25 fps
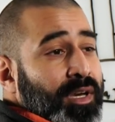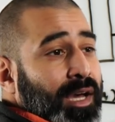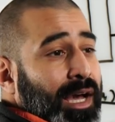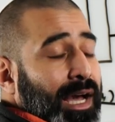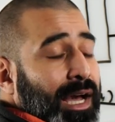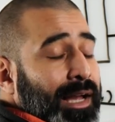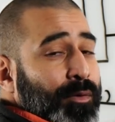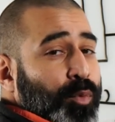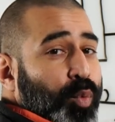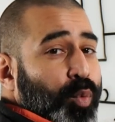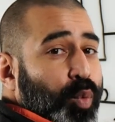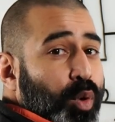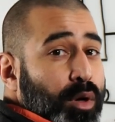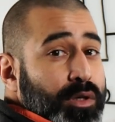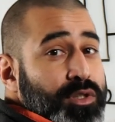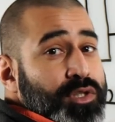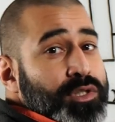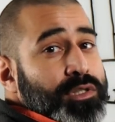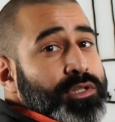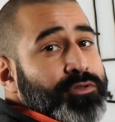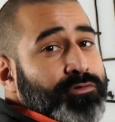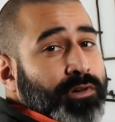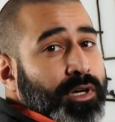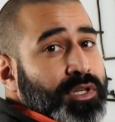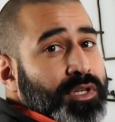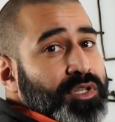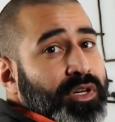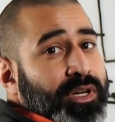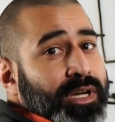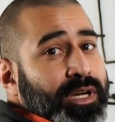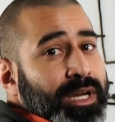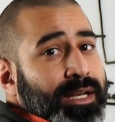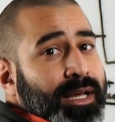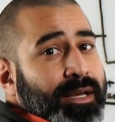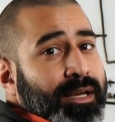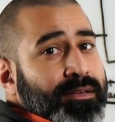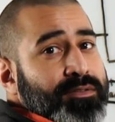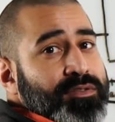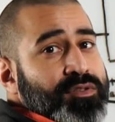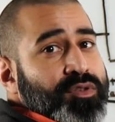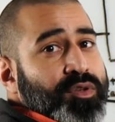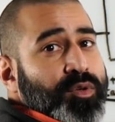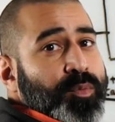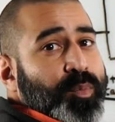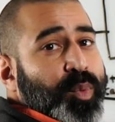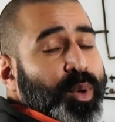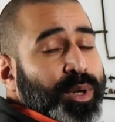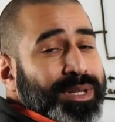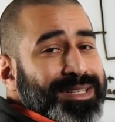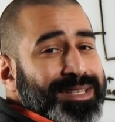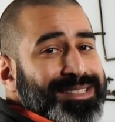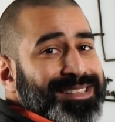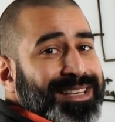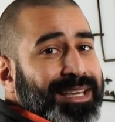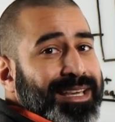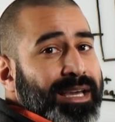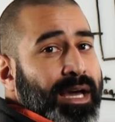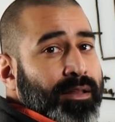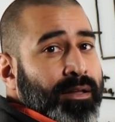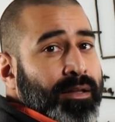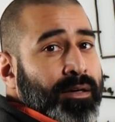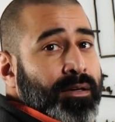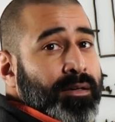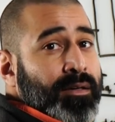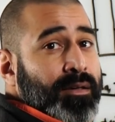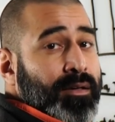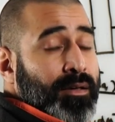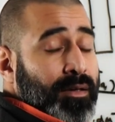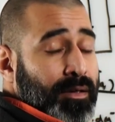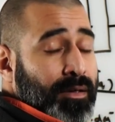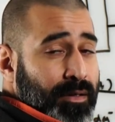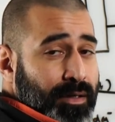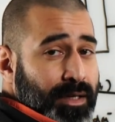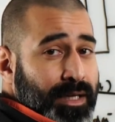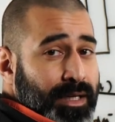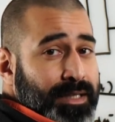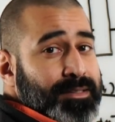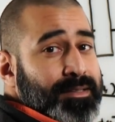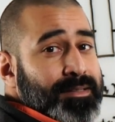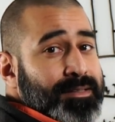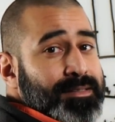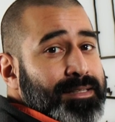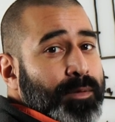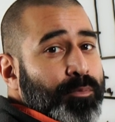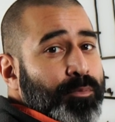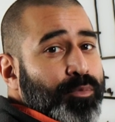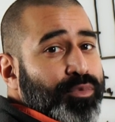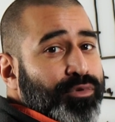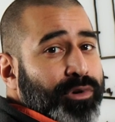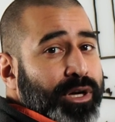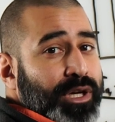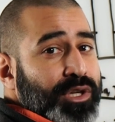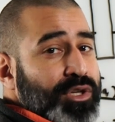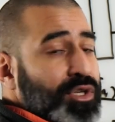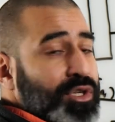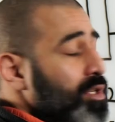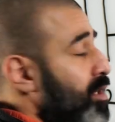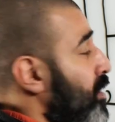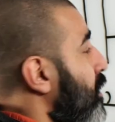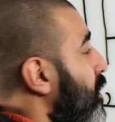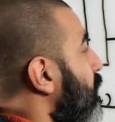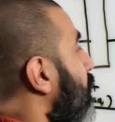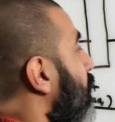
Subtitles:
And what structure connects 2 points together? It is a bridge.